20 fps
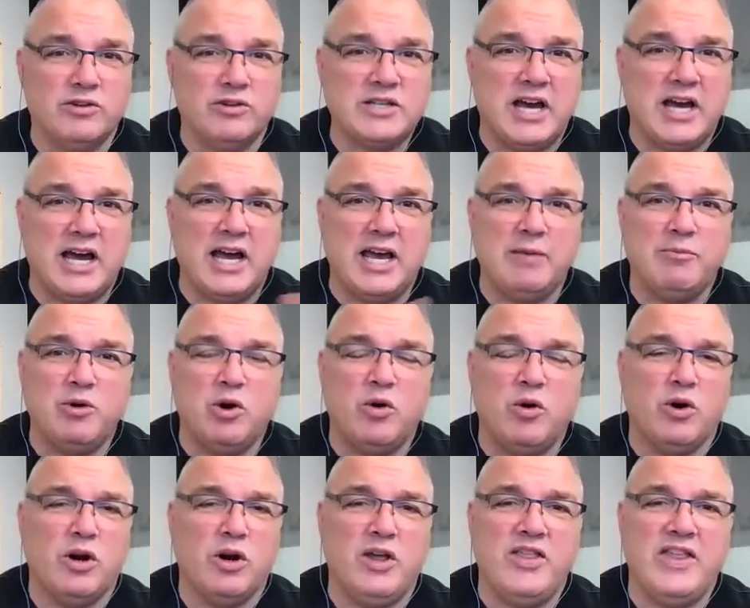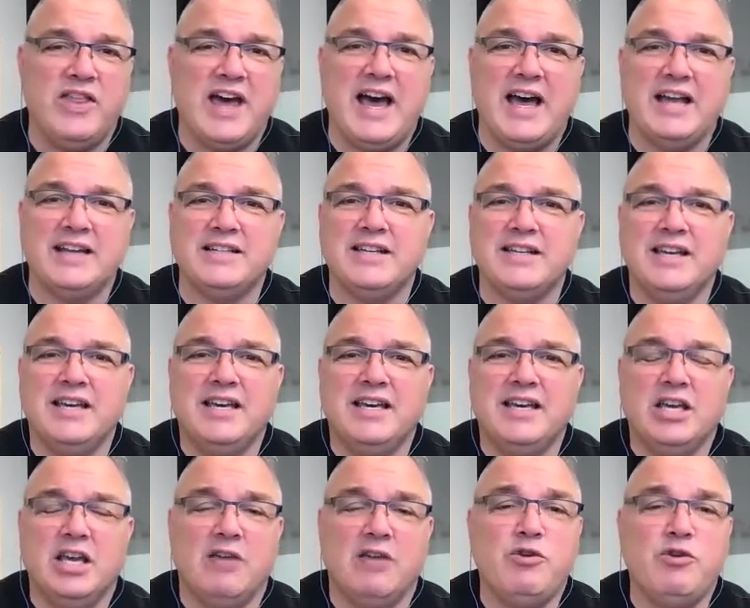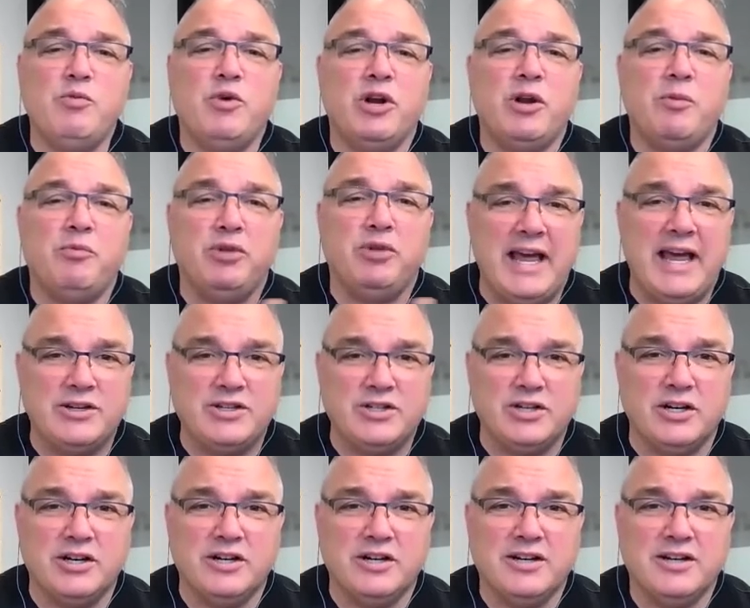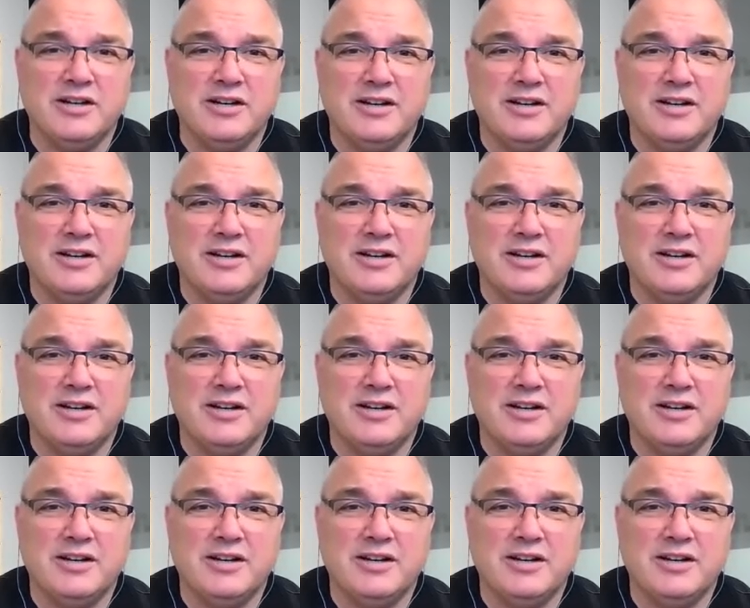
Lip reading: time, or that if you put a planter